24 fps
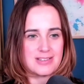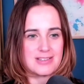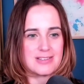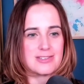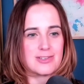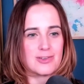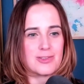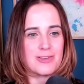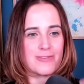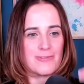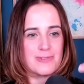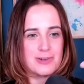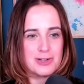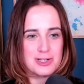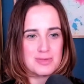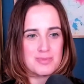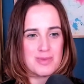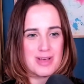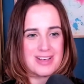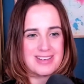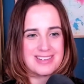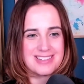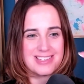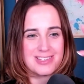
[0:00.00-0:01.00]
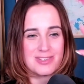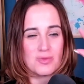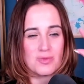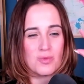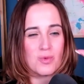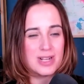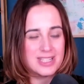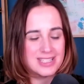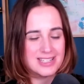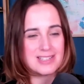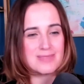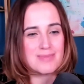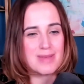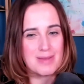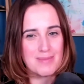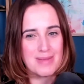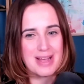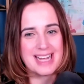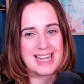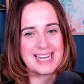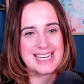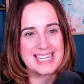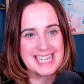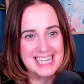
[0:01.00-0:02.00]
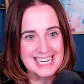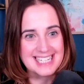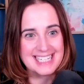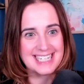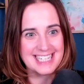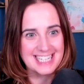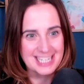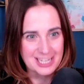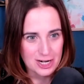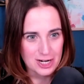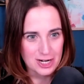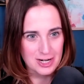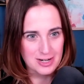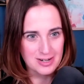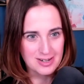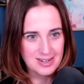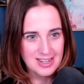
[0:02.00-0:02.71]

So the first box is, what does my mind need to hear?